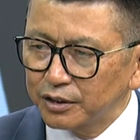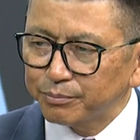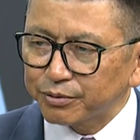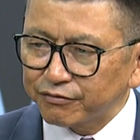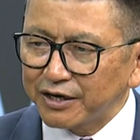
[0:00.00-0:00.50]

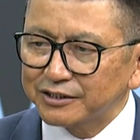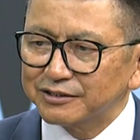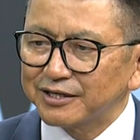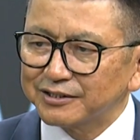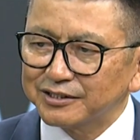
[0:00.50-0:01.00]
provided
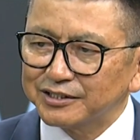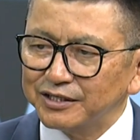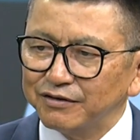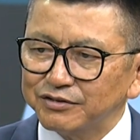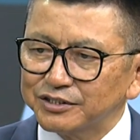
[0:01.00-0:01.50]
that it
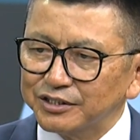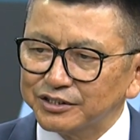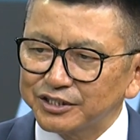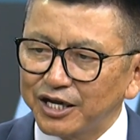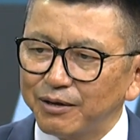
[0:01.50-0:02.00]
gives the
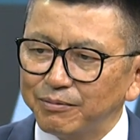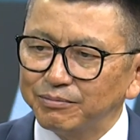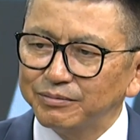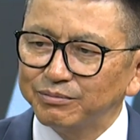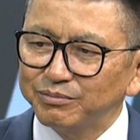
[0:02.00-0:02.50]

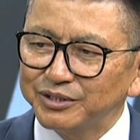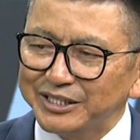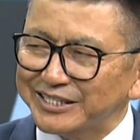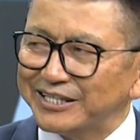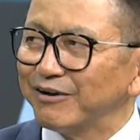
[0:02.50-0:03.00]
same
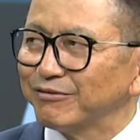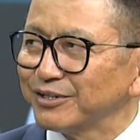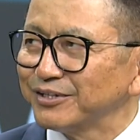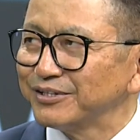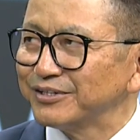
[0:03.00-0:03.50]
heat level
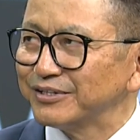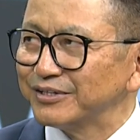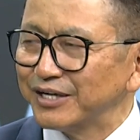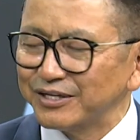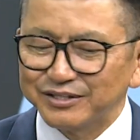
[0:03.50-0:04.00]

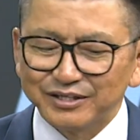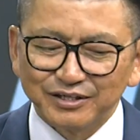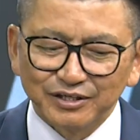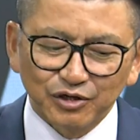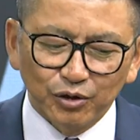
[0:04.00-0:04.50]
than the
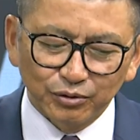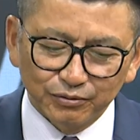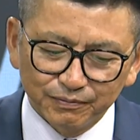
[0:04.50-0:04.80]
coal.